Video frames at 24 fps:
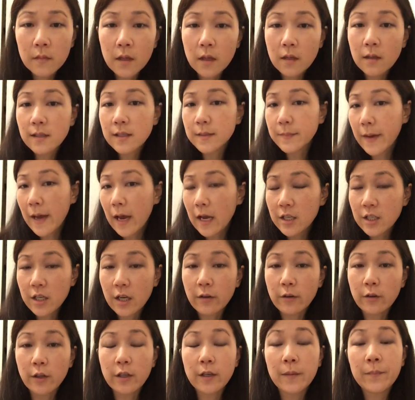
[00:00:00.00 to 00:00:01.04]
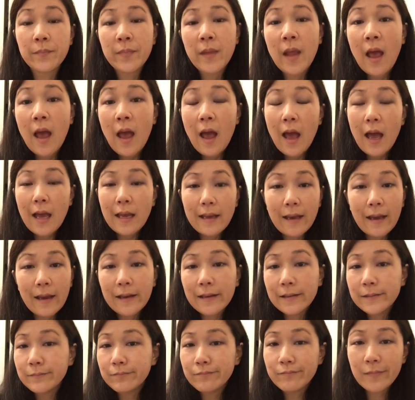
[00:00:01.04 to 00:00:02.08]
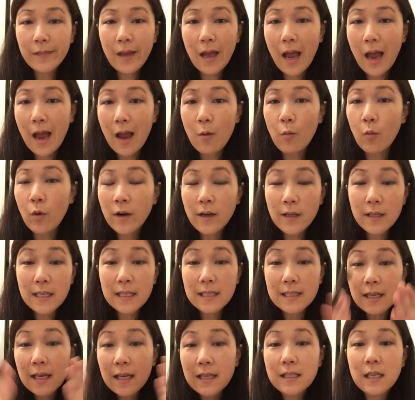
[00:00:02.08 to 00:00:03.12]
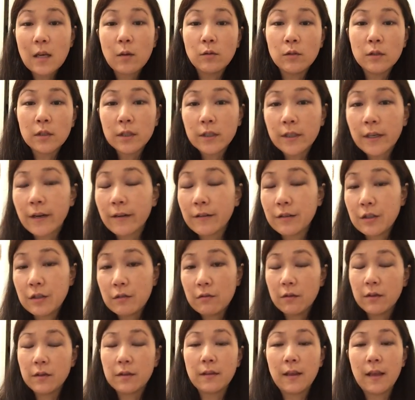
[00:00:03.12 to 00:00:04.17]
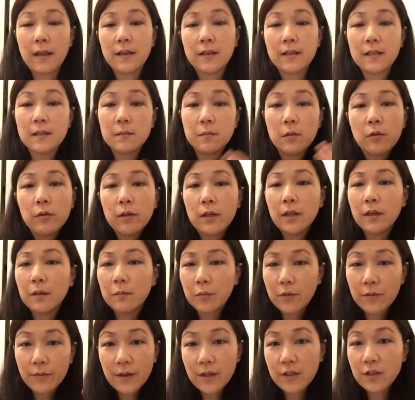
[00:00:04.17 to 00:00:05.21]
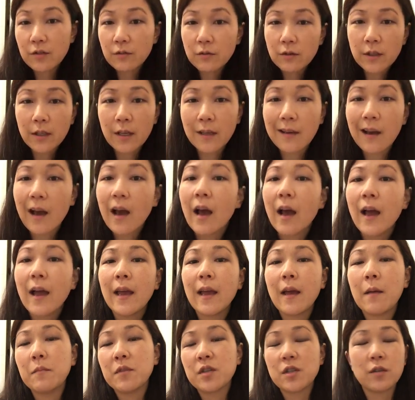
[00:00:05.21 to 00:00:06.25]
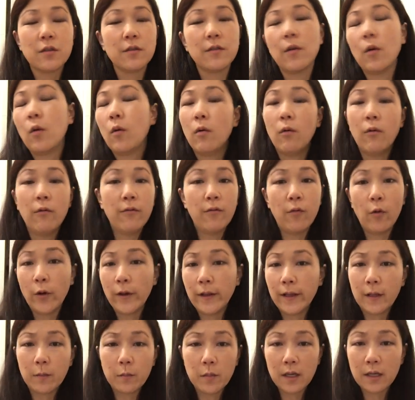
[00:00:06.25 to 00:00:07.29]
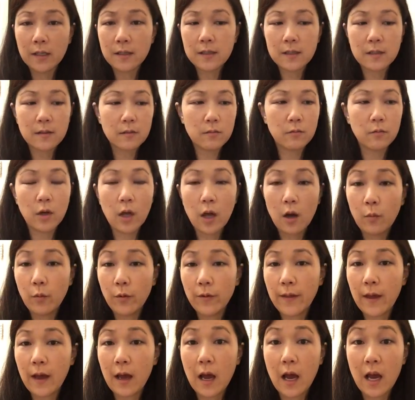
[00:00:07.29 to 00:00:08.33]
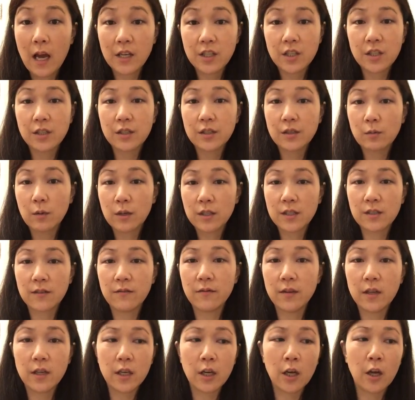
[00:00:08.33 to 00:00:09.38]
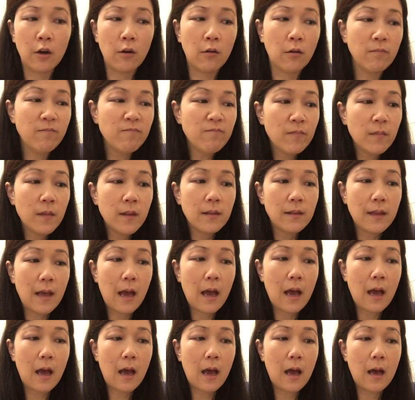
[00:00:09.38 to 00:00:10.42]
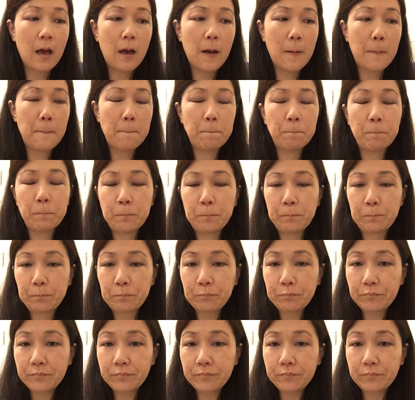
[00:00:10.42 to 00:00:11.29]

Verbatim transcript: And that's my eyeshadow look. Again, one of these days I will learn how to do a, like a smoky professional looking eye. I'm sure the whole foiling bit will help with that. I actually just watched a video that um,